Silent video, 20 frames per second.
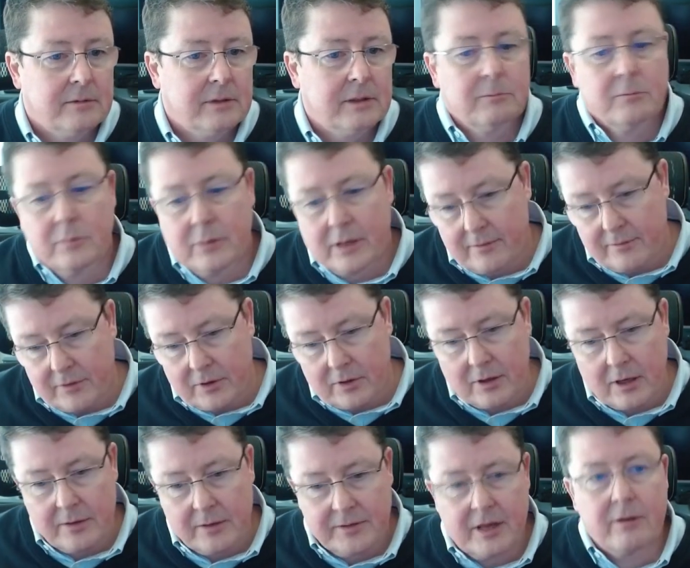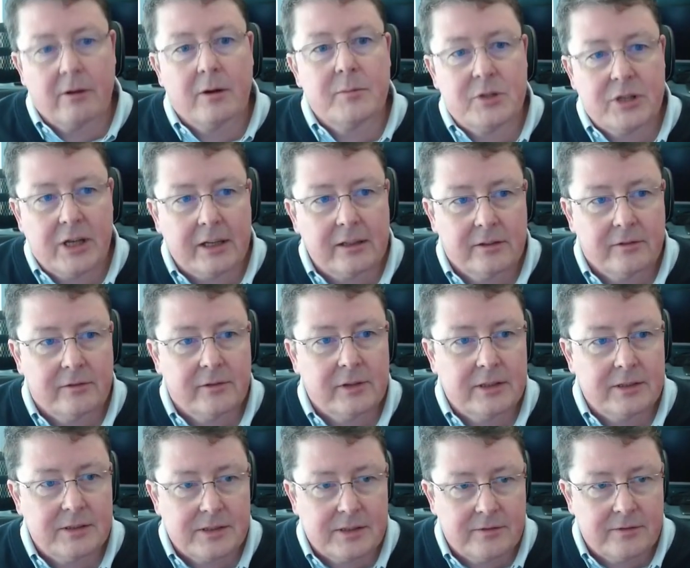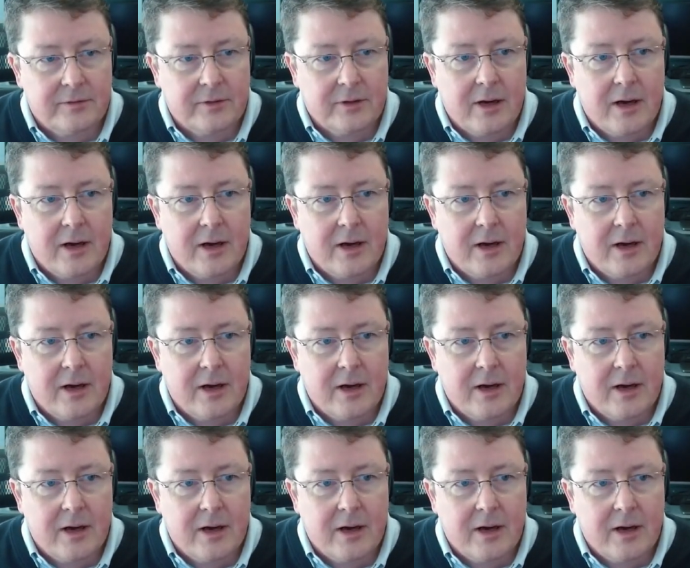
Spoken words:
whatever their objective is for